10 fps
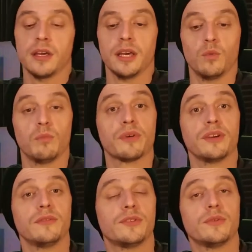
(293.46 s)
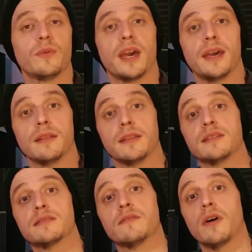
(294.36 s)
it will bring you to a
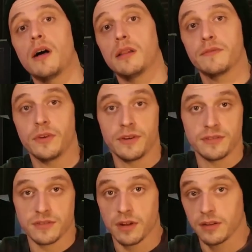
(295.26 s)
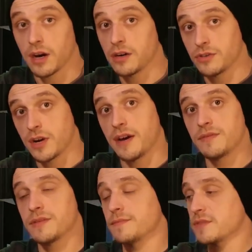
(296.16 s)
list of all of your installed hard
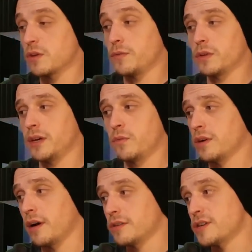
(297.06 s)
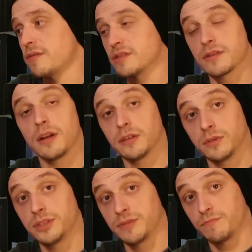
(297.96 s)
drives. So if you only have one hard drive installed, it will
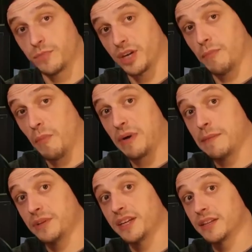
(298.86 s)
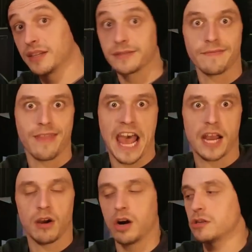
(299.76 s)
just bring up a populated list of that
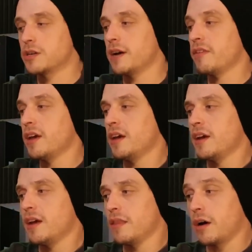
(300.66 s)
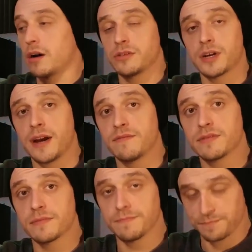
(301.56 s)
hard drive. The hard
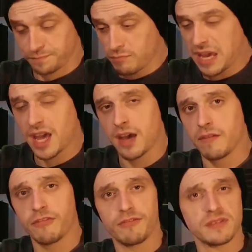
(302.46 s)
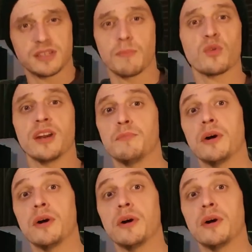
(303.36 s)
drives may have separated